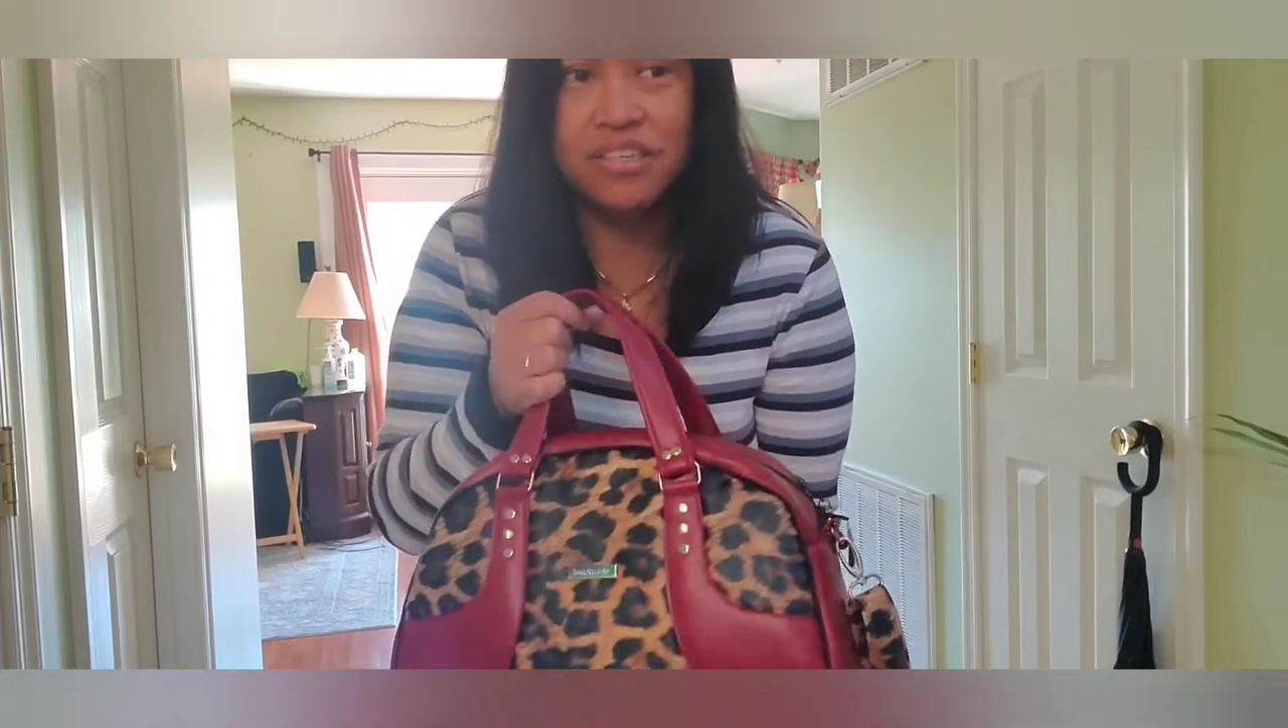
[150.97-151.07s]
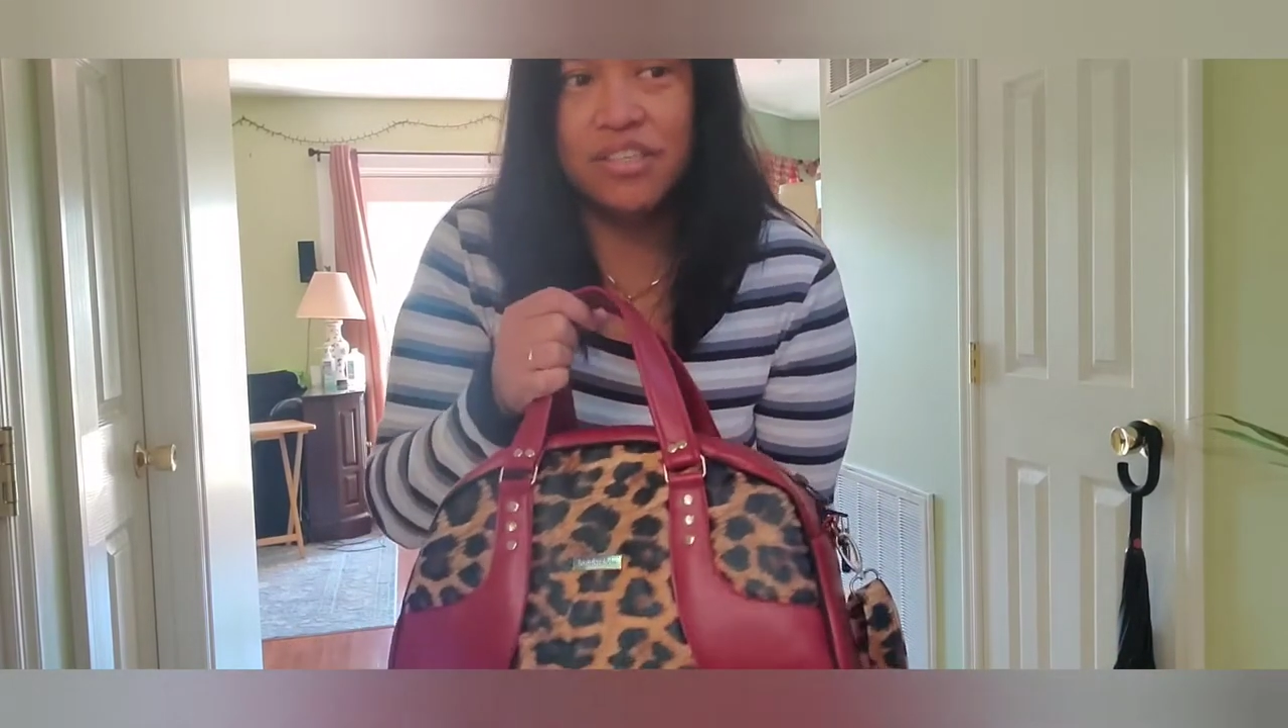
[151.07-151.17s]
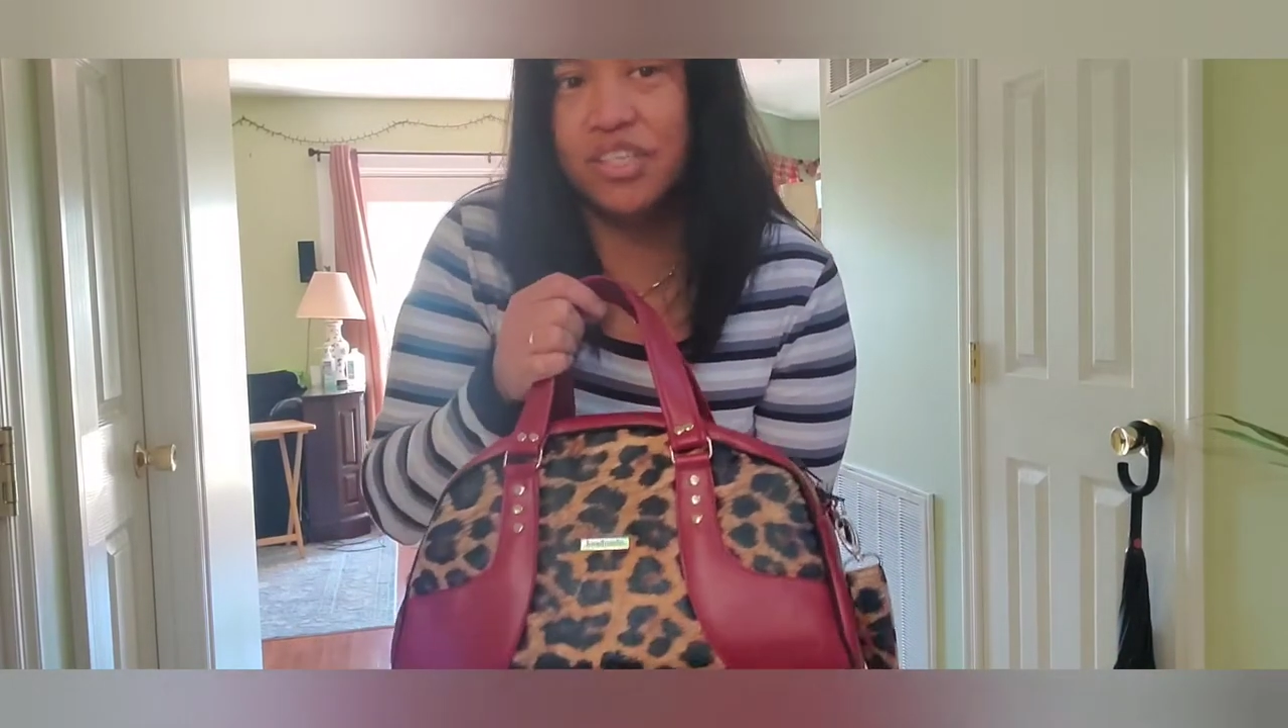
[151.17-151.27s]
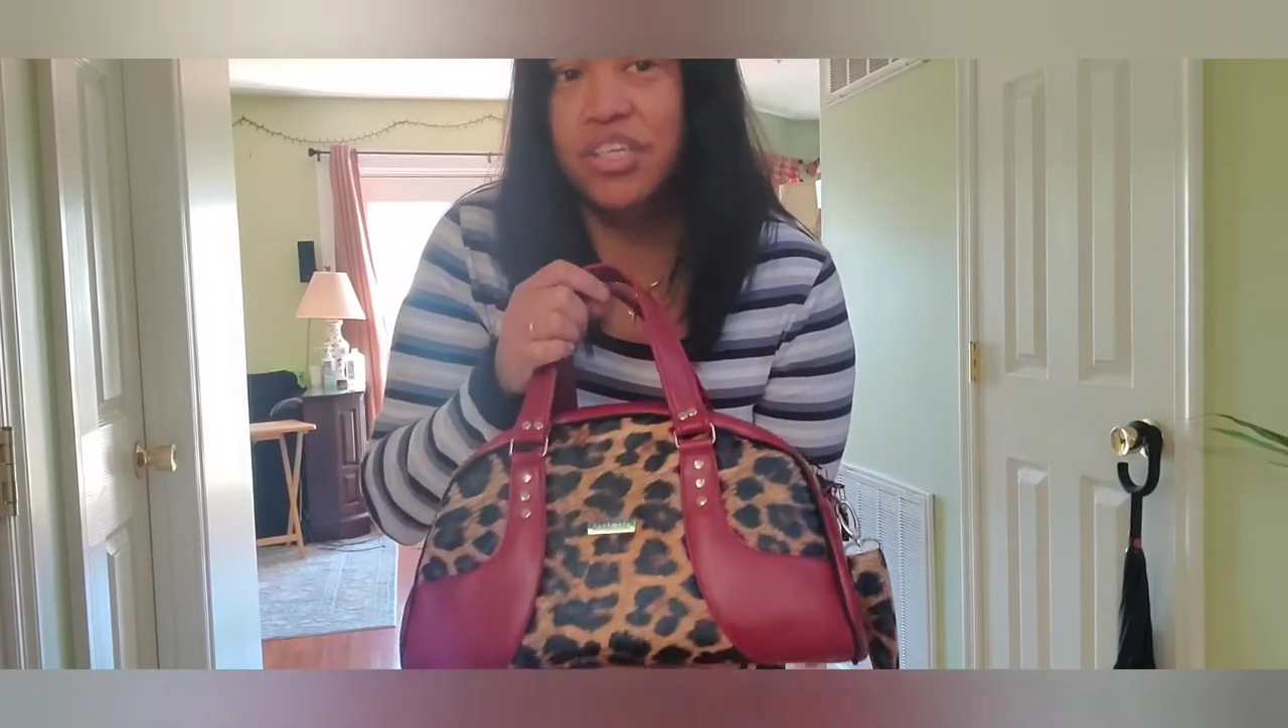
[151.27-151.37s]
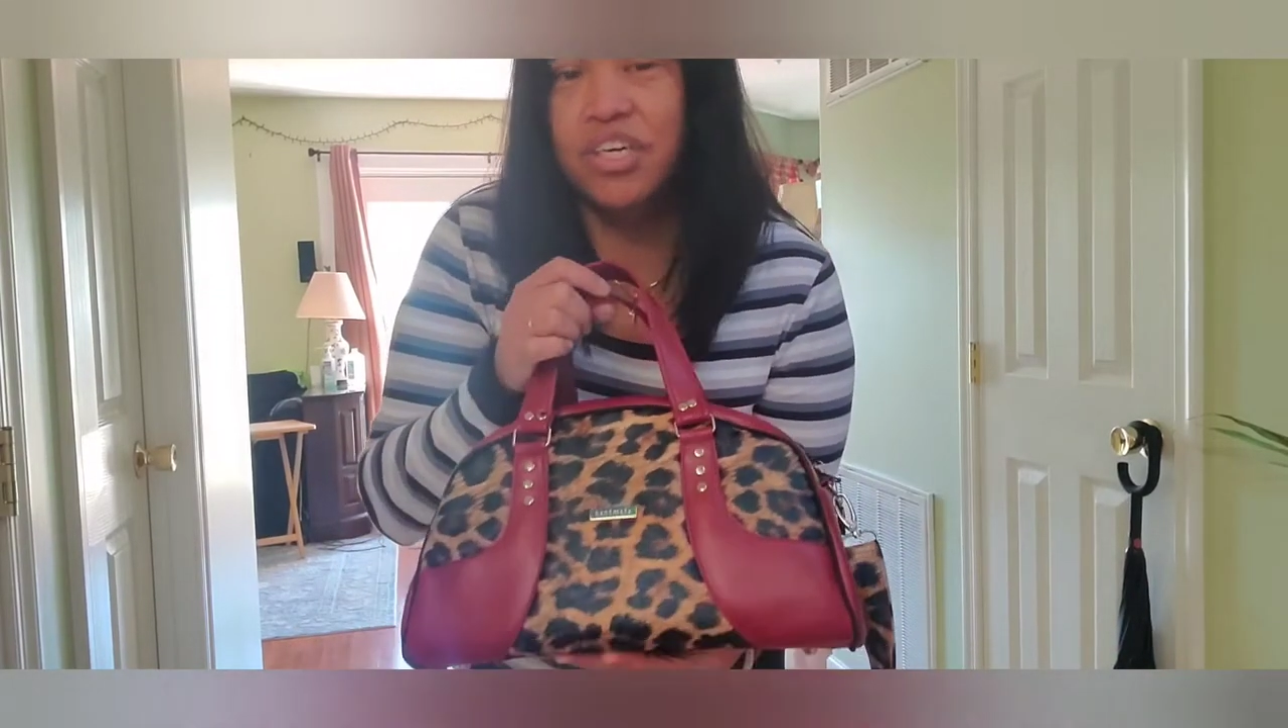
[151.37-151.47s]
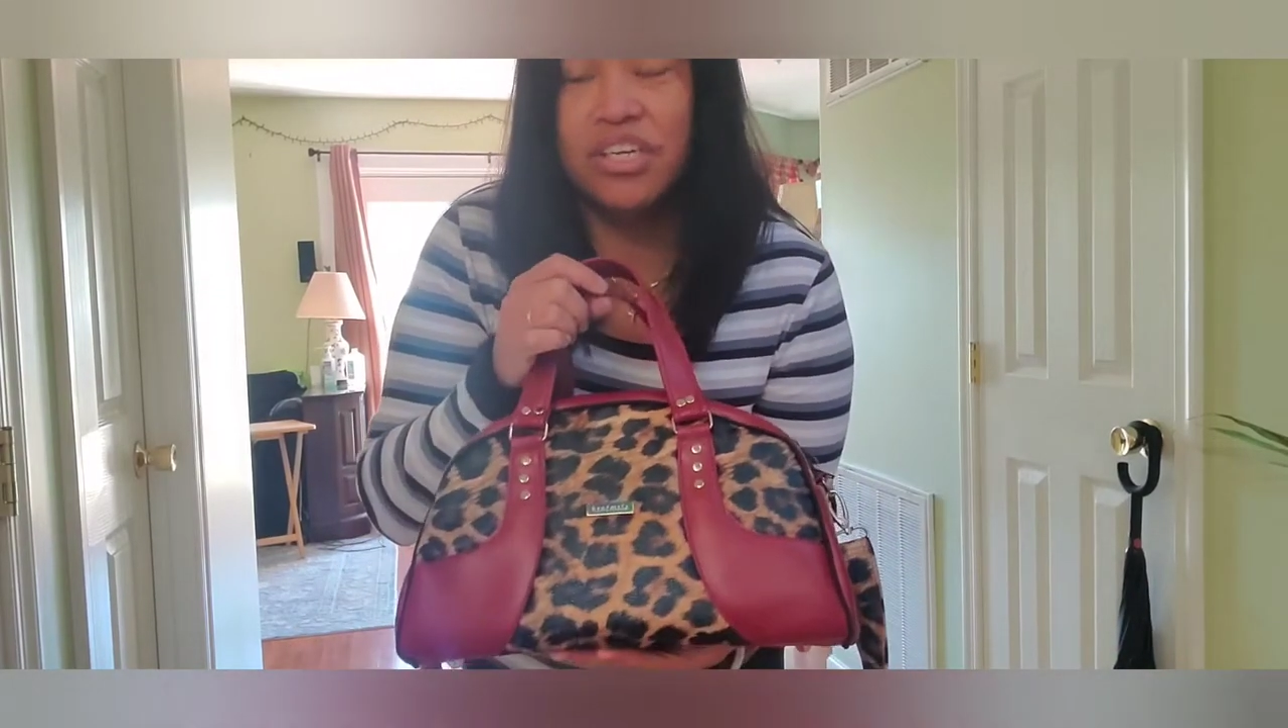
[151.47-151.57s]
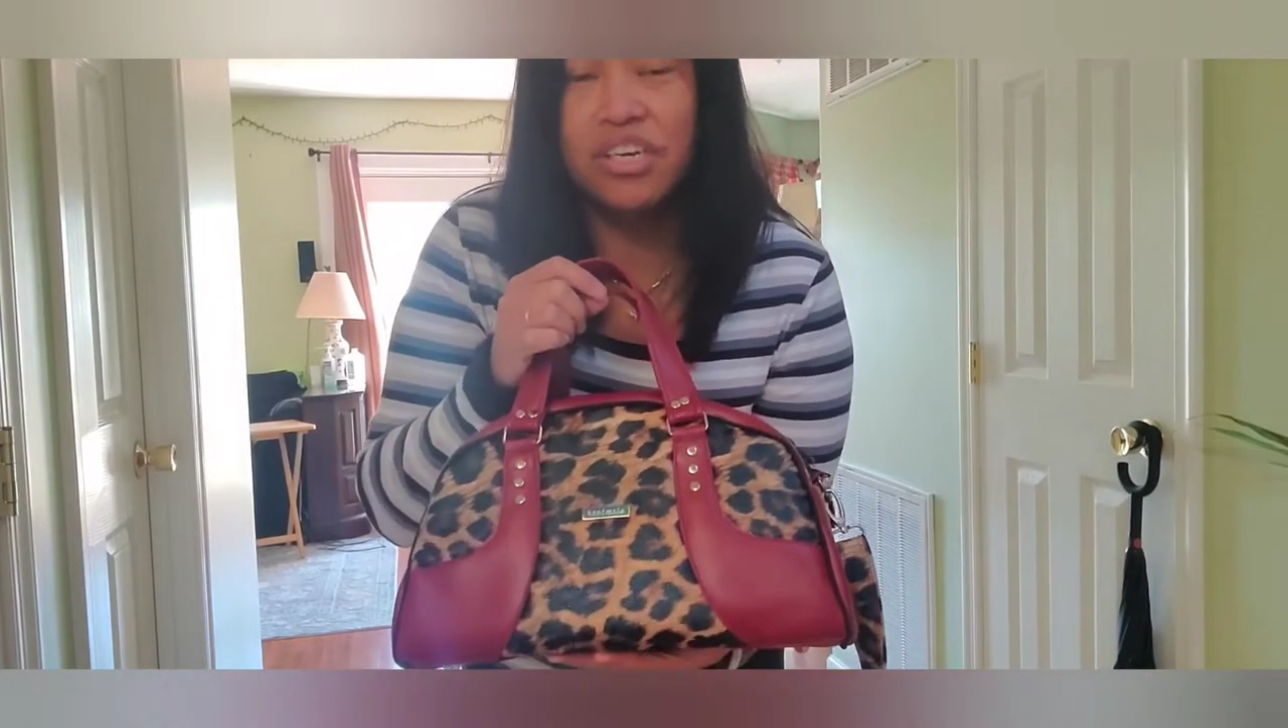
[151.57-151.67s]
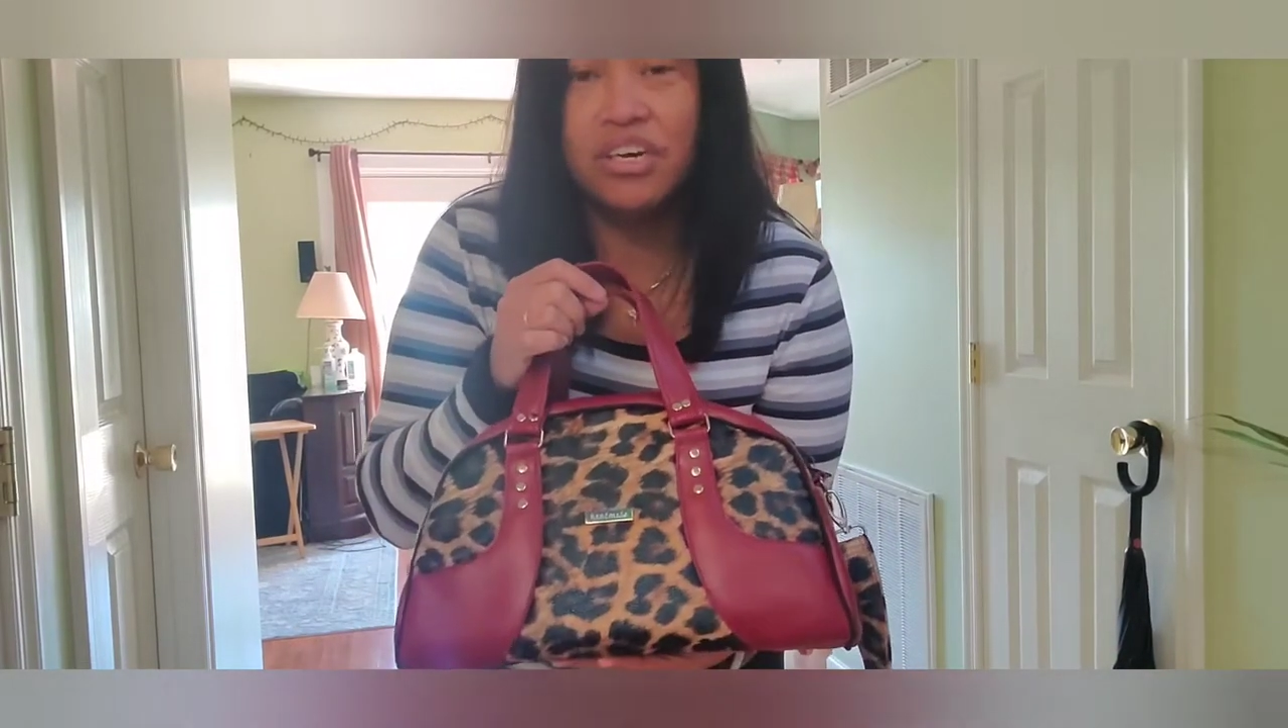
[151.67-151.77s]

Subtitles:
considered